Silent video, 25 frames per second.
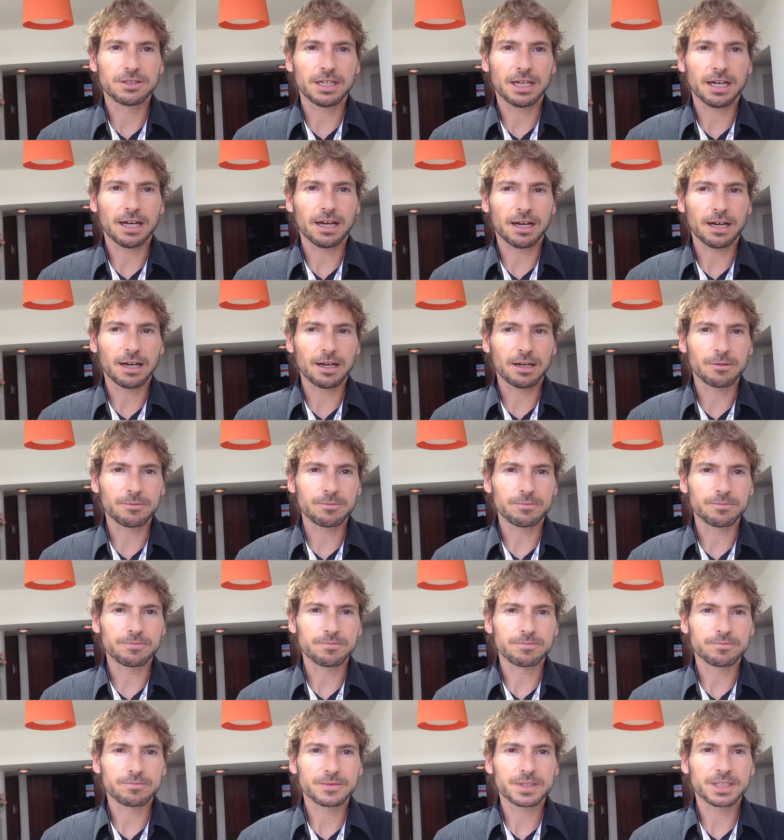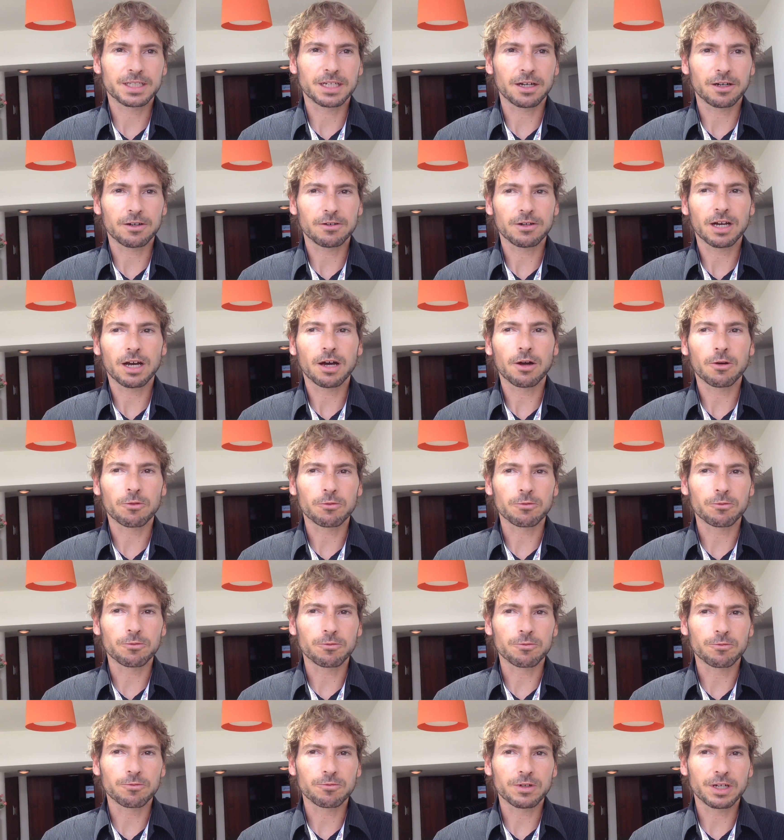um, you know,
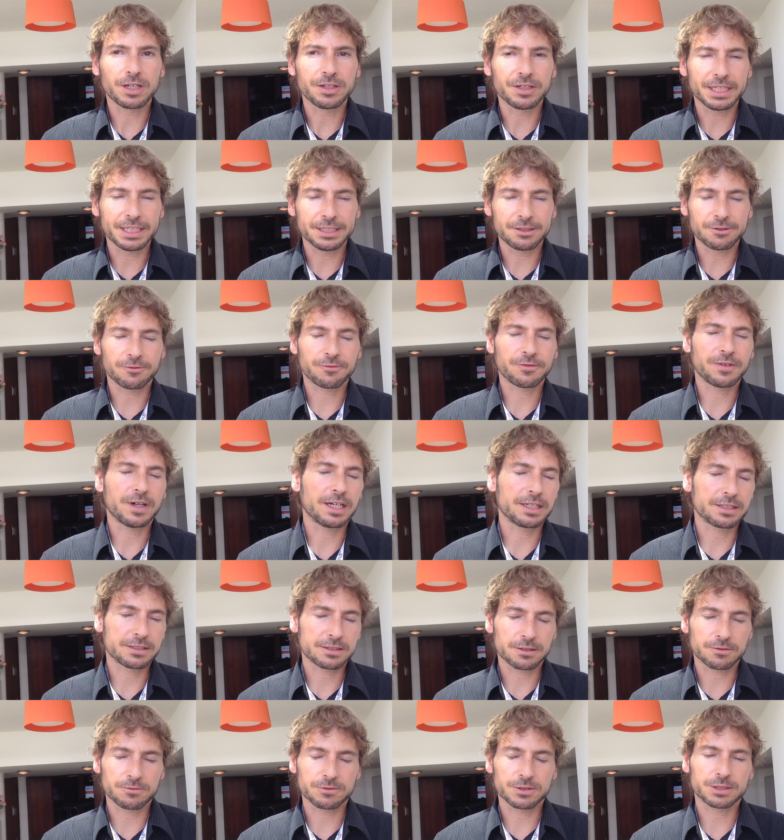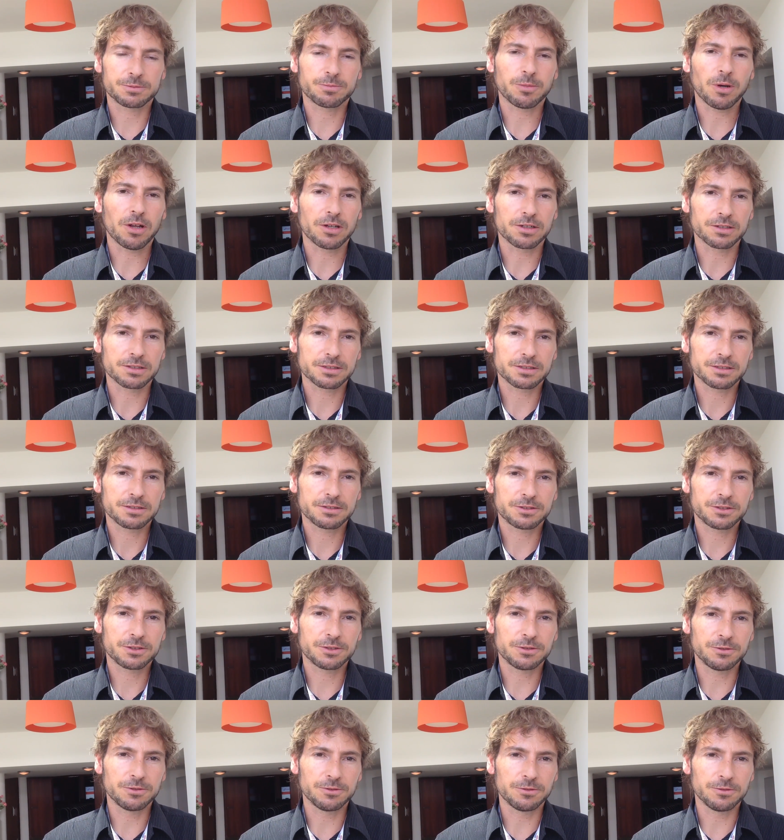a, a, need of faster response
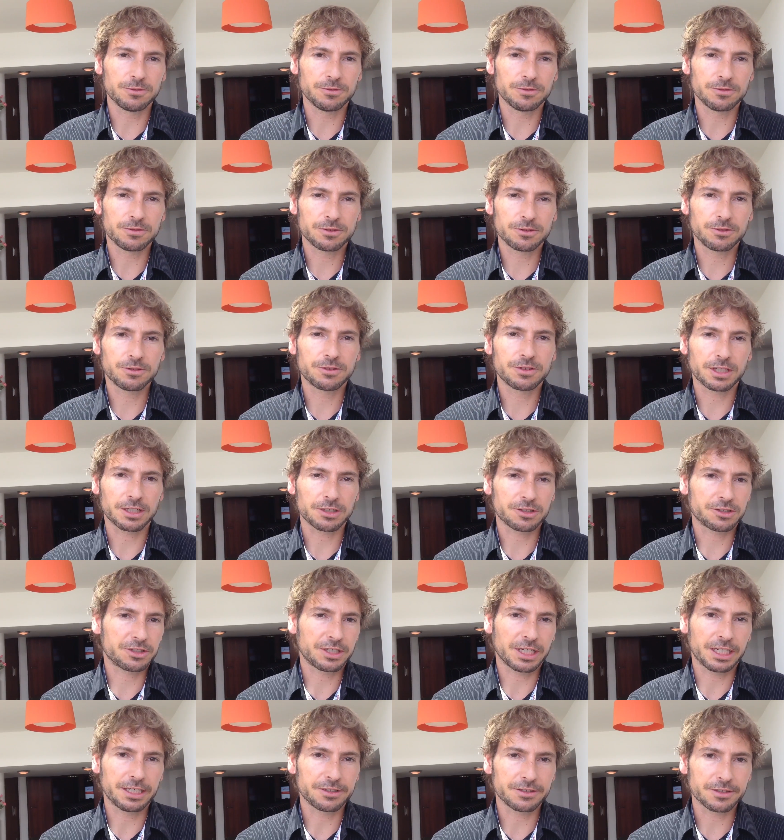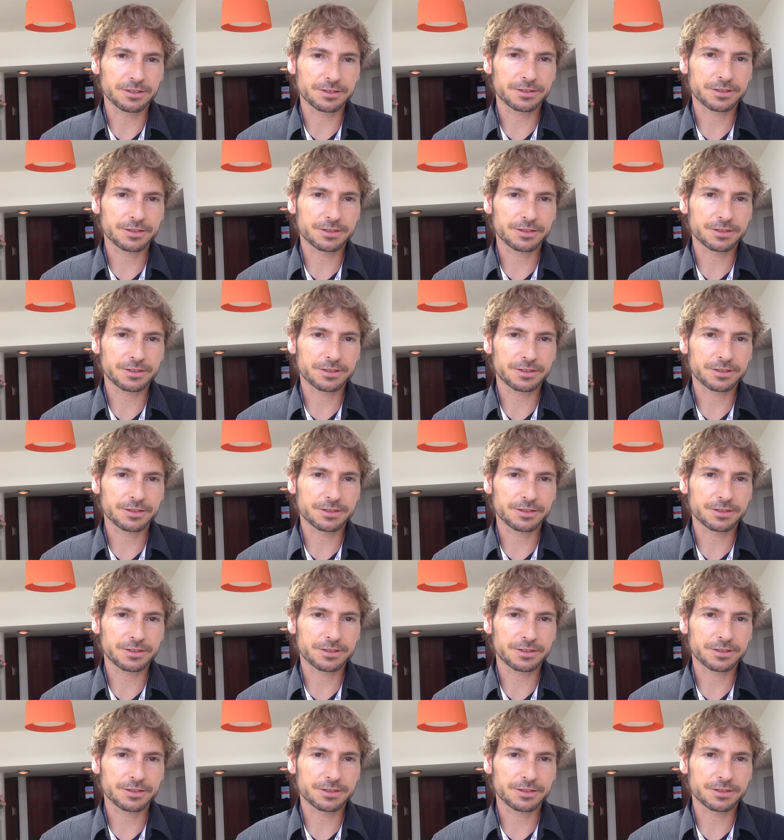to to such changes.